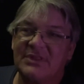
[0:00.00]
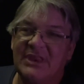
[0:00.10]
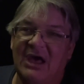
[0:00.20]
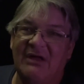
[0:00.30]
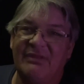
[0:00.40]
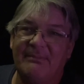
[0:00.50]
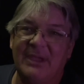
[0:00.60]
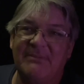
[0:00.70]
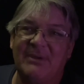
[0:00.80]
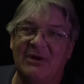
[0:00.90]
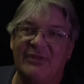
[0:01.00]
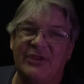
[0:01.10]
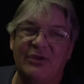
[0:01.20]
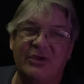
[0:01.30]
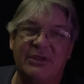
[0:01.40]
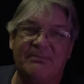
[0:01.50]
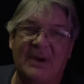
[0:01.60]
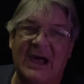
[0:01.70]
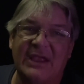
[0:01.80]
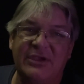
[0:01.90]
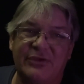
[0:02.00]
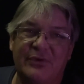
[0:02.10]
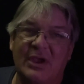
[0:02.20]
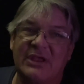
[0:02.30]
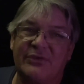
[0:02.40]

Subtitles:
Now, the big building, you could park your truck